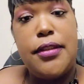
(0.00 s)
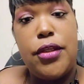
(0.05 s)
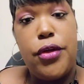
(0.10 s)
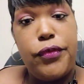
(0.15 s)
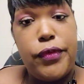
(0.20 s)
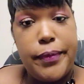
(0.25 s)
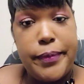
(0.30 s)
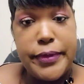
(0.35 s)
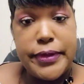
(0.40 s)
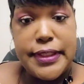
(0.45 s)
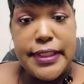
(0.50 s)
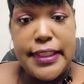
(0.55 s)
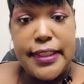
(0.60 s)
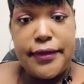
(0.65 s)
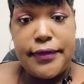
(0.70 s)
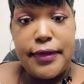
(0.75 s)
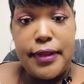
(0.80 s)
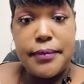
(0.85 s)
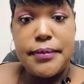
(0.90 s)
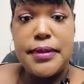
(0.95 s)
November
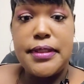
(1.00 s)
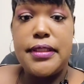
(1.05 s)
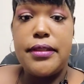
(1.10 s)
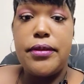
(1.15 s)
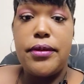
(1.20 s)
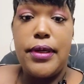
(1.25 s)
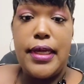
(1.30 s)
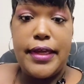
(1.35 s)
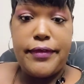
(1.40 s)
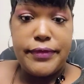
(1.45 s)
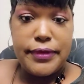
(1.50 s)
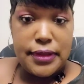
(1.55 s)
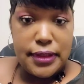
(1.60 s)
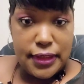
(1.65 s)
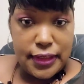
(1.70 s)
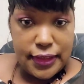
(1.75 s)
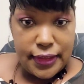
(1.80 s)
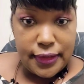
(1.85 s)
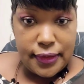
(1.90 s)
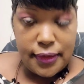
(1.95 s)
10th. I'm still gonna have it
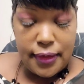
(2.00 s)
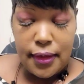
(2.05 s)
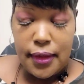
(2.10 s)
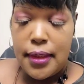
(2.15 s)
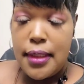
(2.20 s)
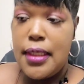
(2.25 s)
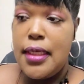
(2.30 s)
done,